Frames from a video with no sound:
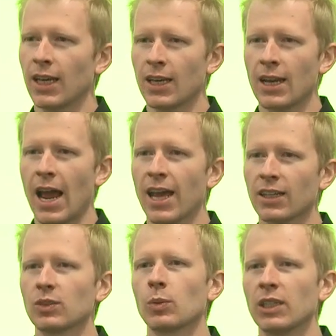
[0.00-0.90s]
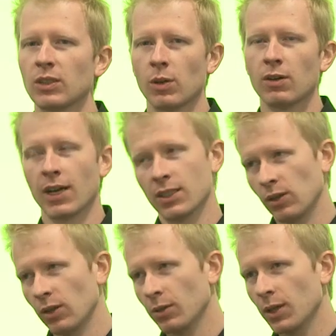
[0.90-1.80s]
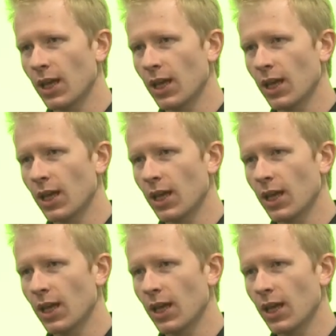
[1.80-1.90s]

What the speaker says: in AX 2012 R2.